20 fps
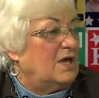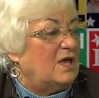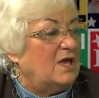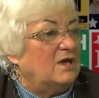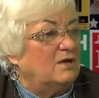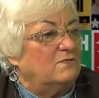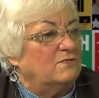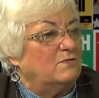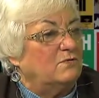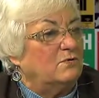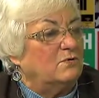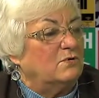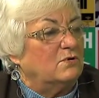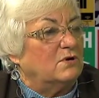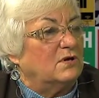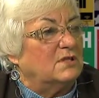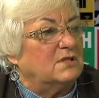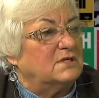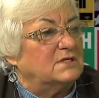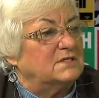And
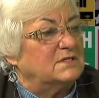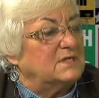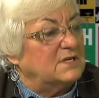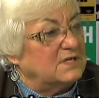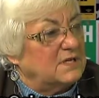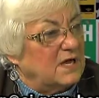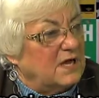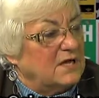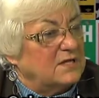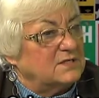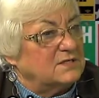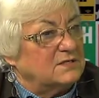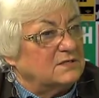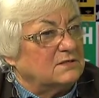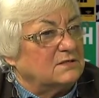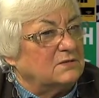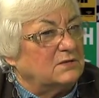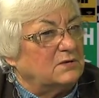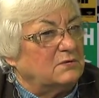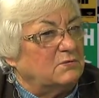for the city
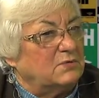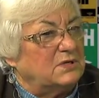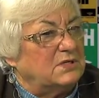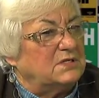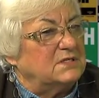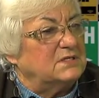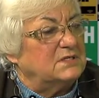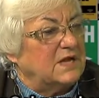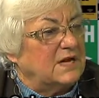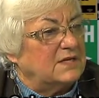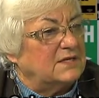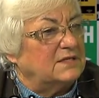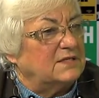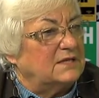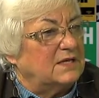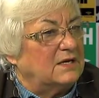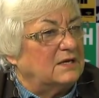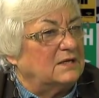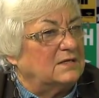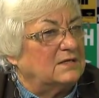council, we decided
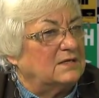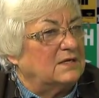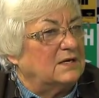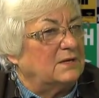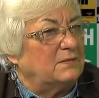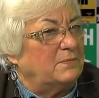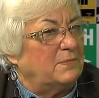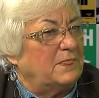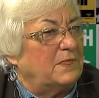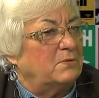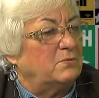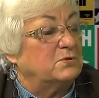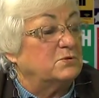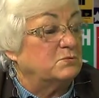that it was